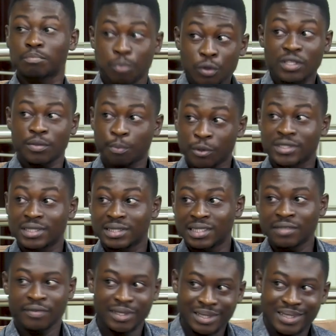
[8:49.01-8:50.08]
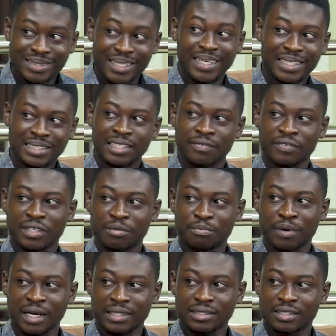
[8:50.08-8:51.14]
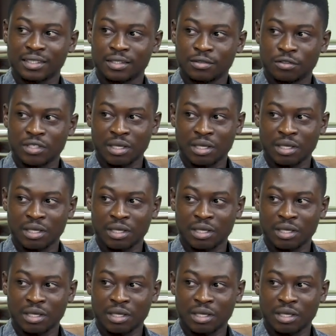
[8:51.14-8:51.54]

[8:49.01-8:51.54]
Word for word: both positive and the negative, negative impact. Okay.